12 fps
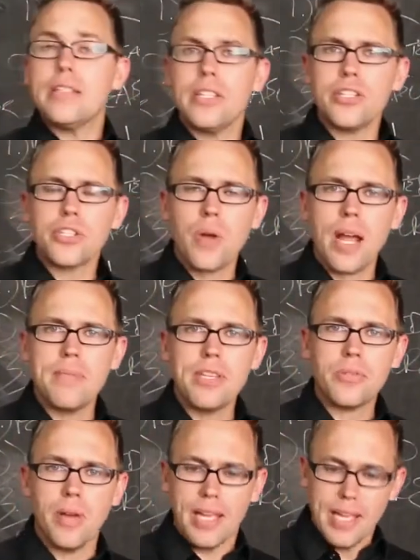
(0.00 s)
describe
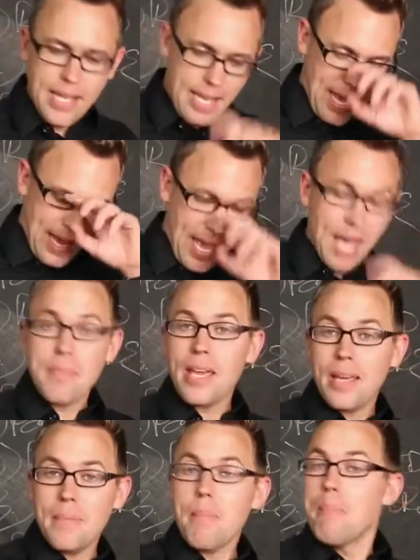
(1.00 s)
this way. Hey
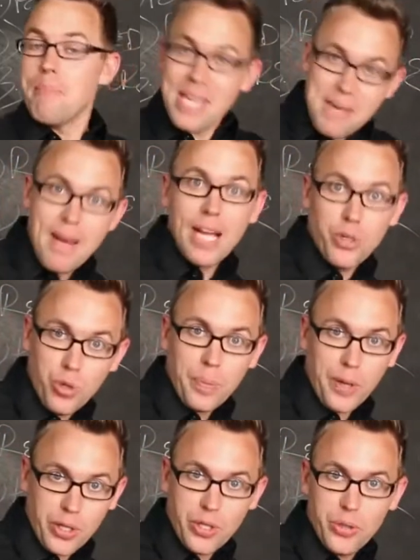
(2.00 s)
man, me and my
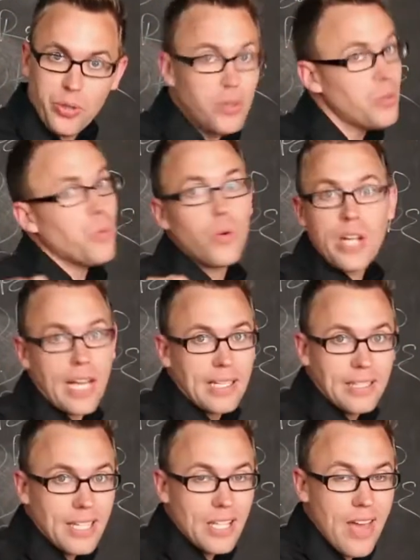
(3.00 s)
group are cool. We're not
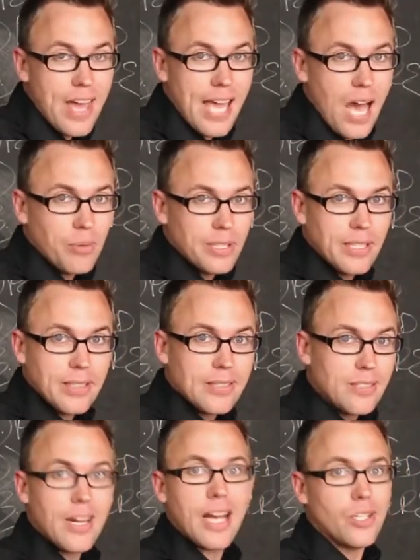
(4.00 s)
going to let you hang out with
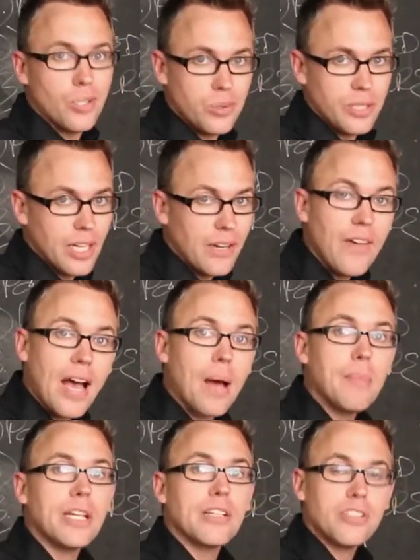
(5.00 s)
us. You're not cool enough.
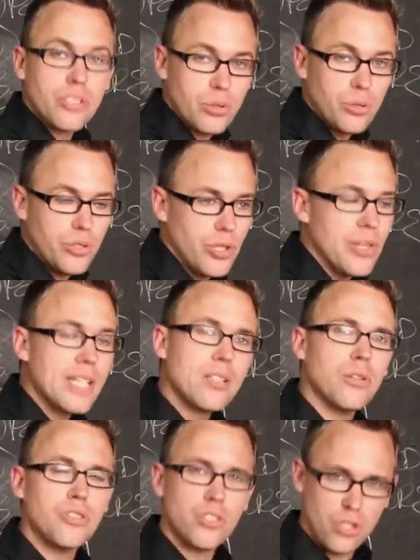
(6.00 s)
I'm going to exclude you. That's
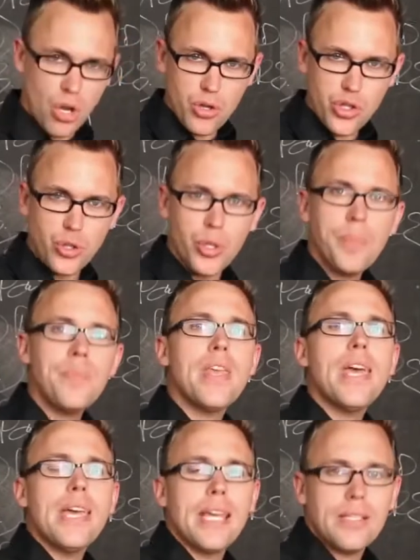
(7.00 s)
called social
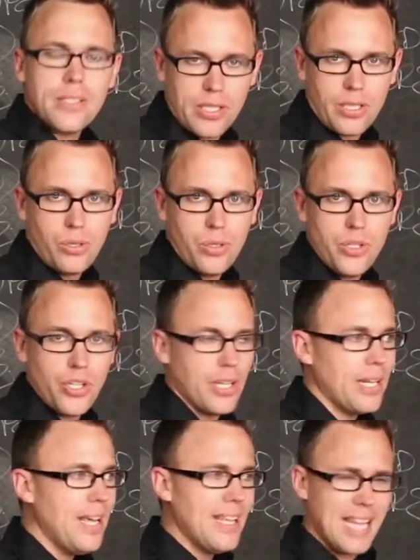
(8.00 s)

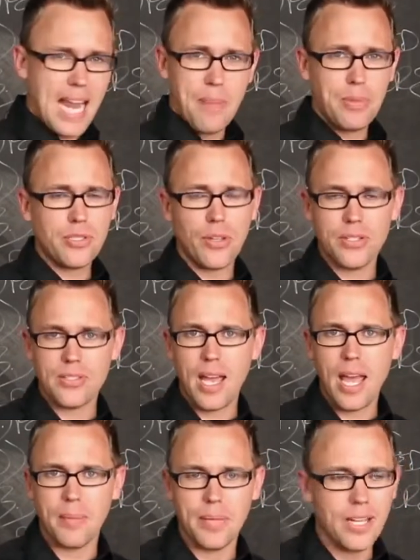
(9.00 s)
exclusion. That happens all the
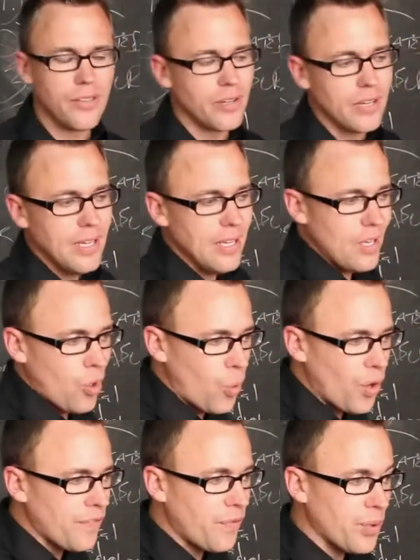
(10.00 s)
time. Another
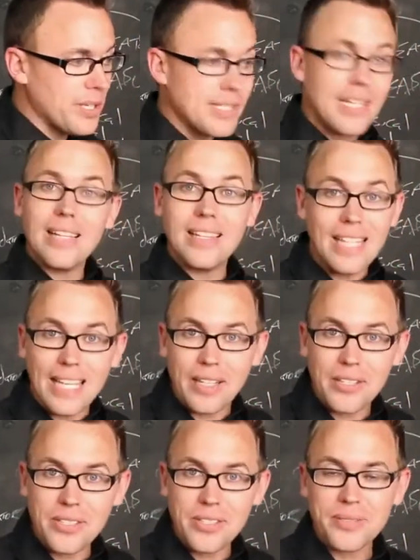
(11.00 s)
word for it is
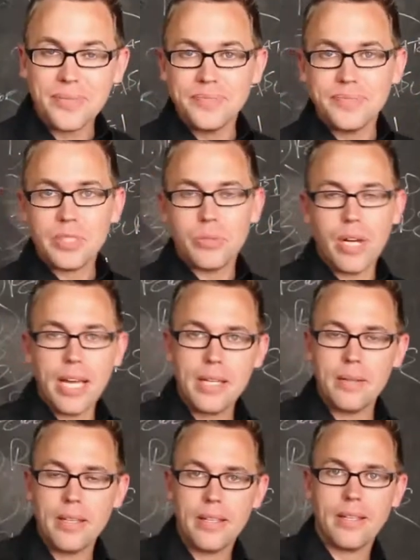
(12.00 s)
cliques,
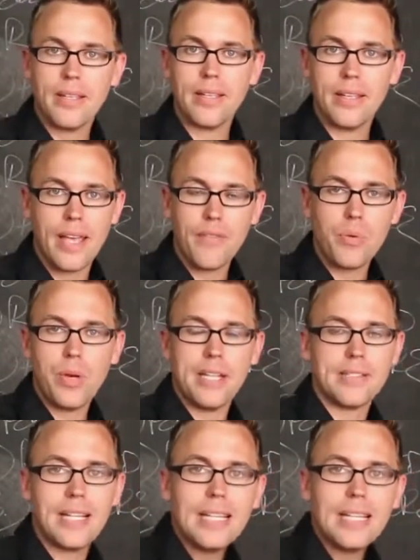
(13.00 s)
right? Everyone has